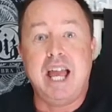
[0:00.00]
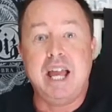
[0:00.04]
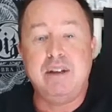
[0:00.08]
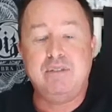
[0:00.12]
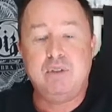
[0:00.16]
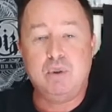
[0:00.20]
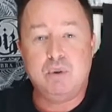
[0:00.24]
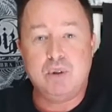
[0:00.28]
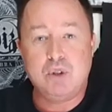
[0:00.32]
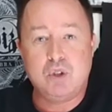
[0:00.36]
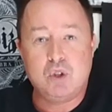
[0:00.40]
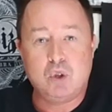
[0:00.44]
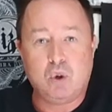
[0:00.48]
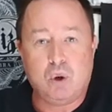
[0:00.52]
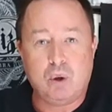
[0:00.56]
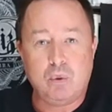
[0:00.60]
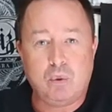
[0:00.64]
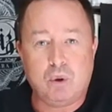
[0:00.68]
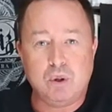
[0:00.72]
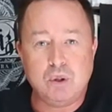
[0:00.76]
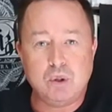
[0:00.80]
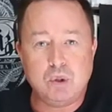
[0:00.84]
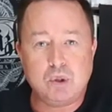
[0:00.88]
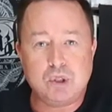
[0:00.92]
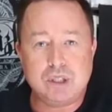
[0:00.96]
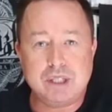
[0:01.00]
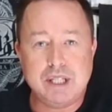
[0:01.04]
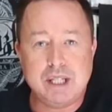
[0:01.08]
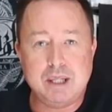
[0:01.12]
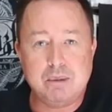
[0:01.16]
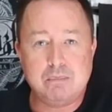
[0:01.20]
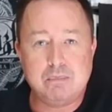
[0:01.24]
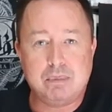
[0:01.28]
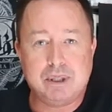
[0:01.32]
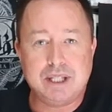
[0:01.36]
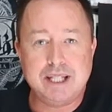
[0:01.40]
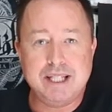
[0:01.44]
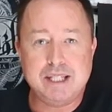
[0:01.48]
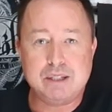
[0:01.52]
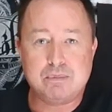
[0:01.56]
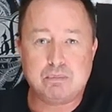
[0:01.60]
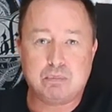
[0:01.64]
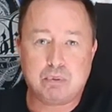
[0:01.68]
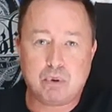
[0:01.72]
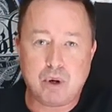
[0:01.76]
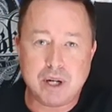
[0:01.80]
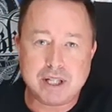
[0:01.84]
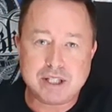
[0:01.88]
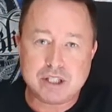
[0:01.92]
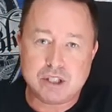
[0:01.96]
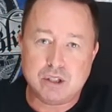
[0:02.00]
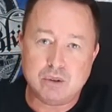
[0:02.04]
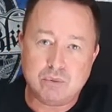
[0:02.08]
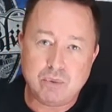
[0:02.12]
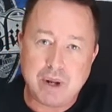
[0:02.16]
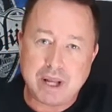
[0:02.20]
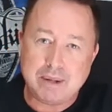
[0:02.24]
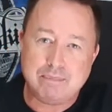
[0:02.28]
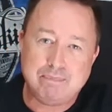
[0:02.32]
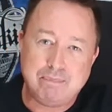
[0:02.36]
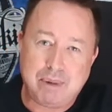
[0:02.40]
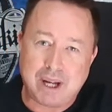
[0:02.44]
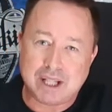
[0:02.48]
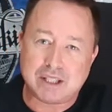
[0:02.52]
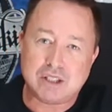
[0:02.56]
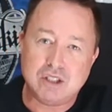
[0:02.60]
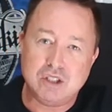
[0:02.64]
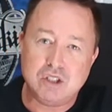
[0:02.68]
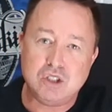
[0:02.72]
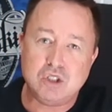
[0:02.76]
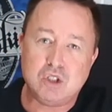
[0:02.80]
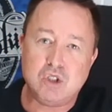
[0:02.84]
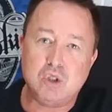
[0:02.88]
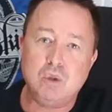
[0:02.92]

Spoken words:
If you enjoy what you see, please press the red button